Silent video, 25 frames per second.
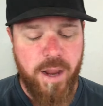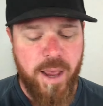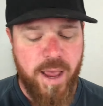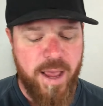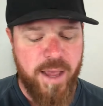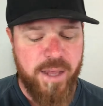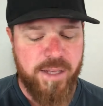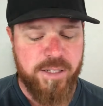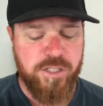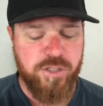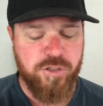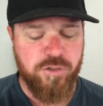
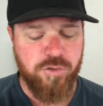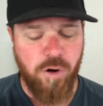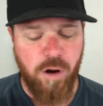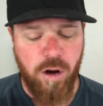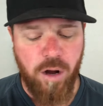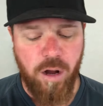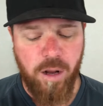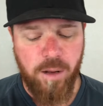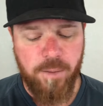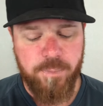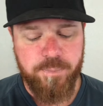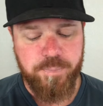hay,
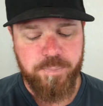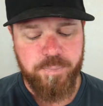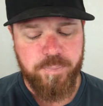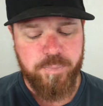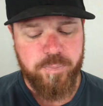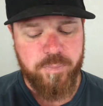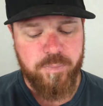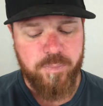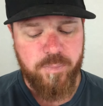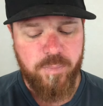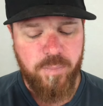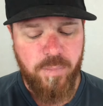straw,
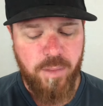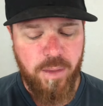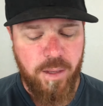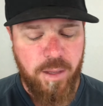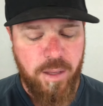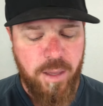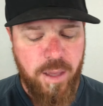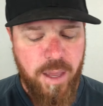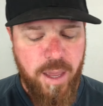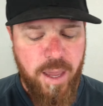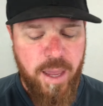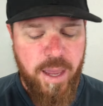
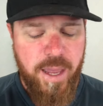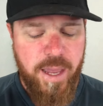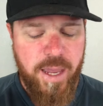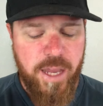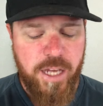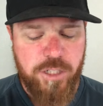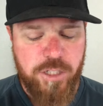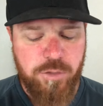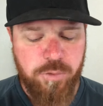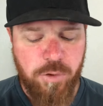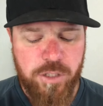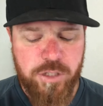
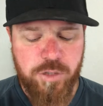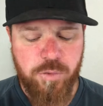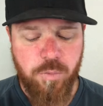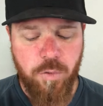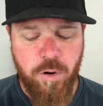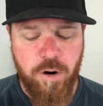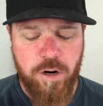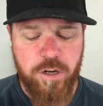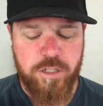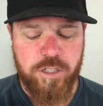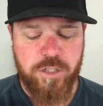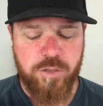each one's
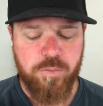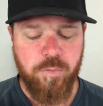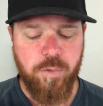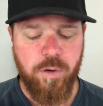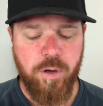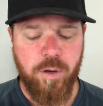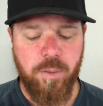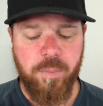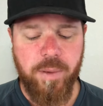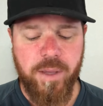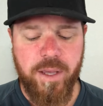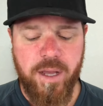works
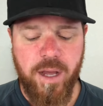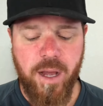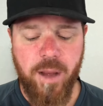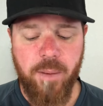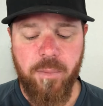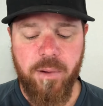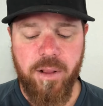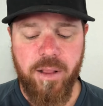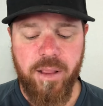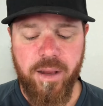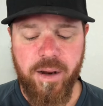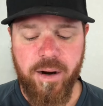will
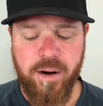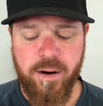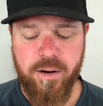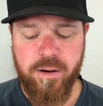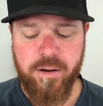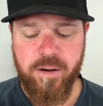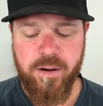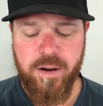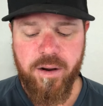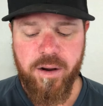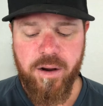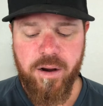become clear,
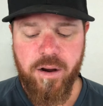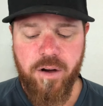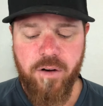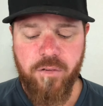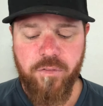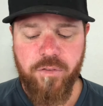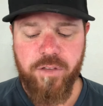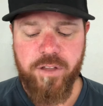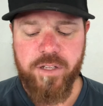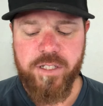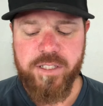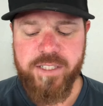
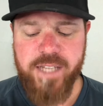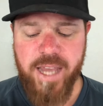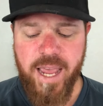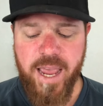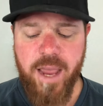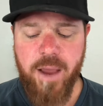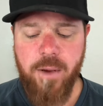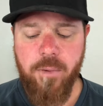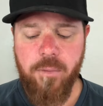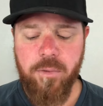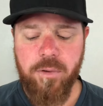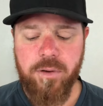for the
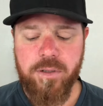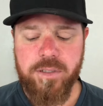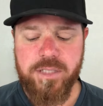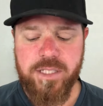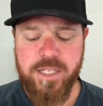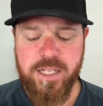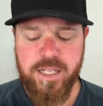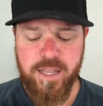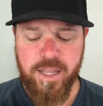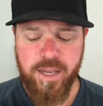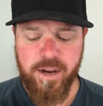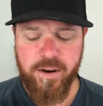day will
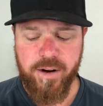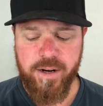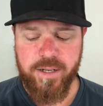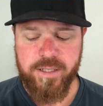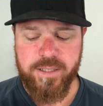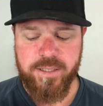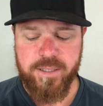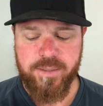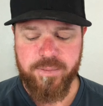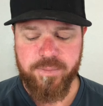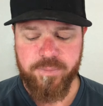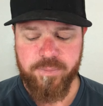declare
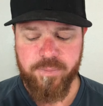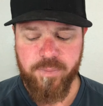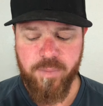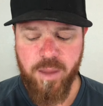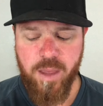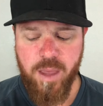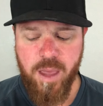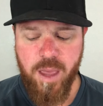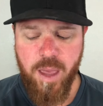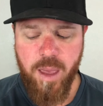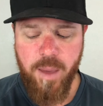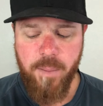it,
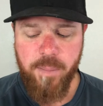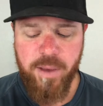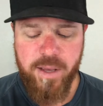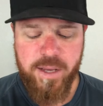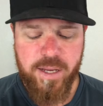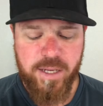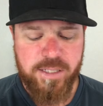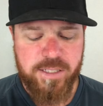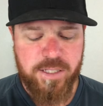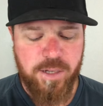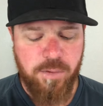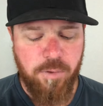
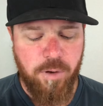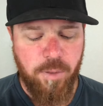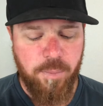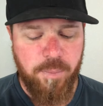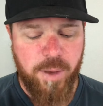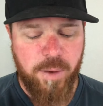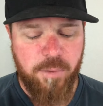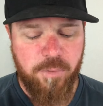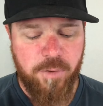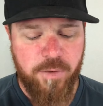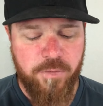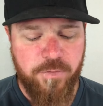because it will
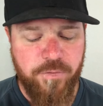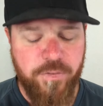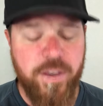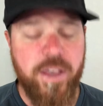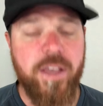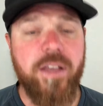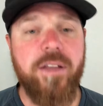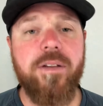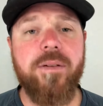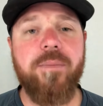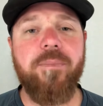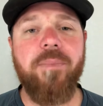be
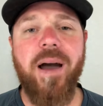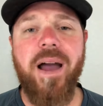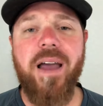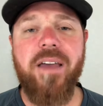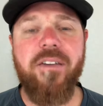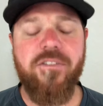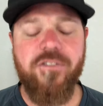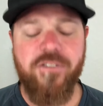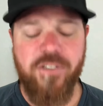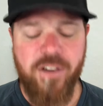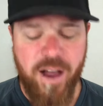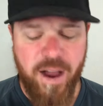revealed by
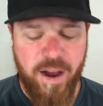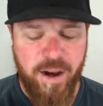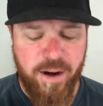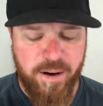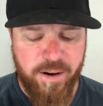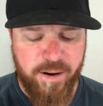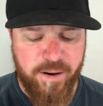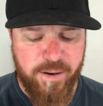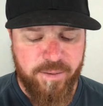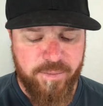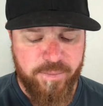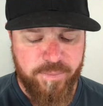
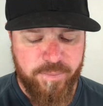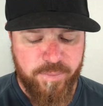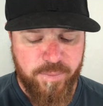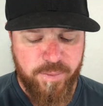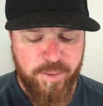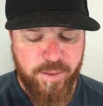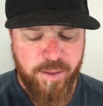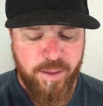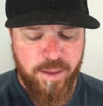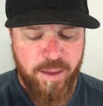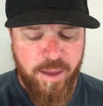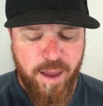fire,
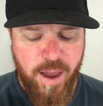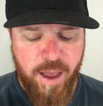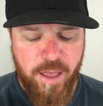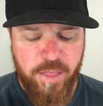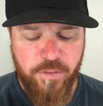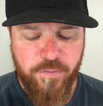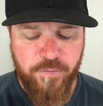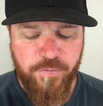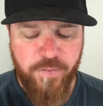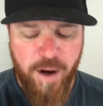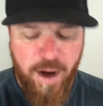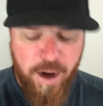and
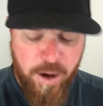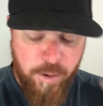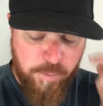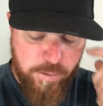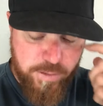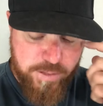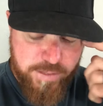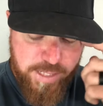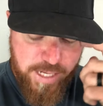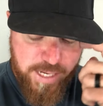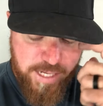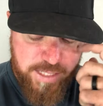the fire
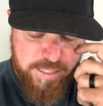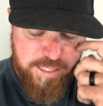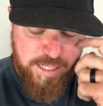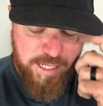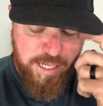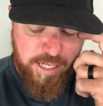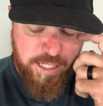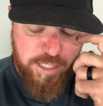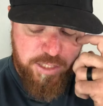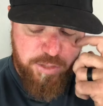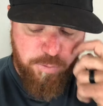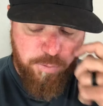will test
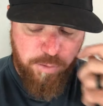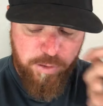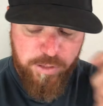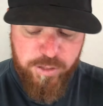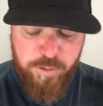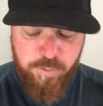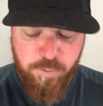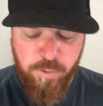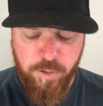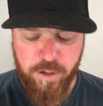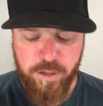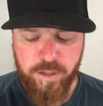each
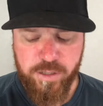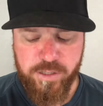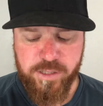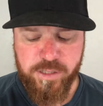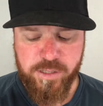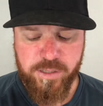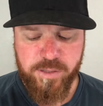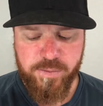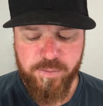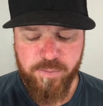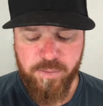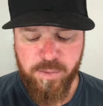one's
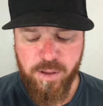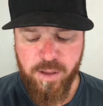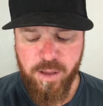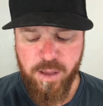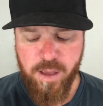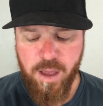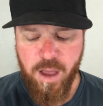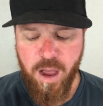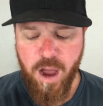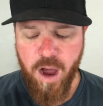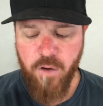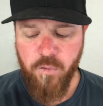works
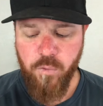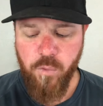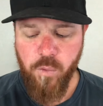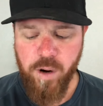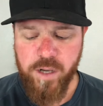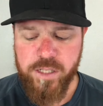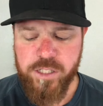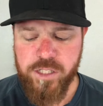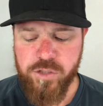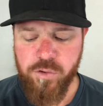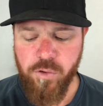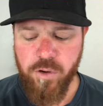of
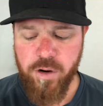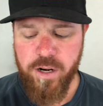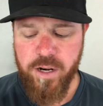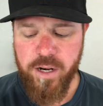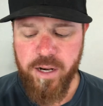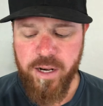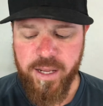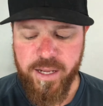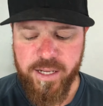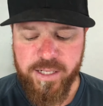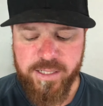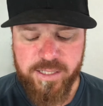what sort
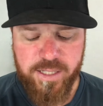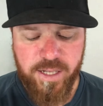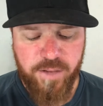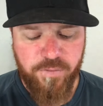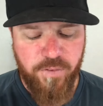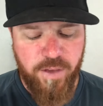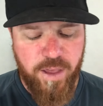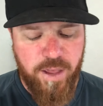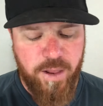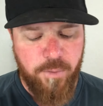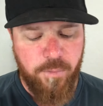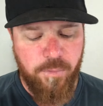it is,
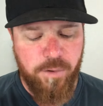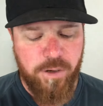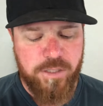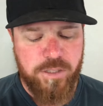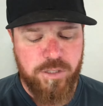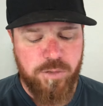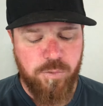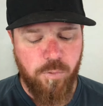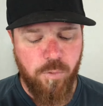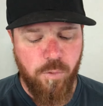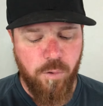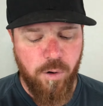if
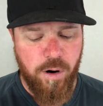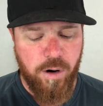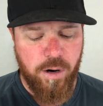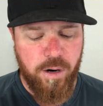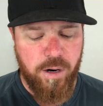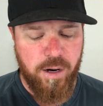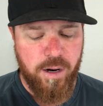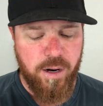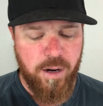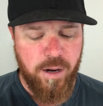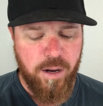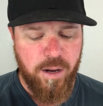anyone's
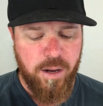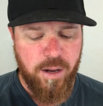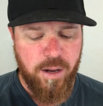work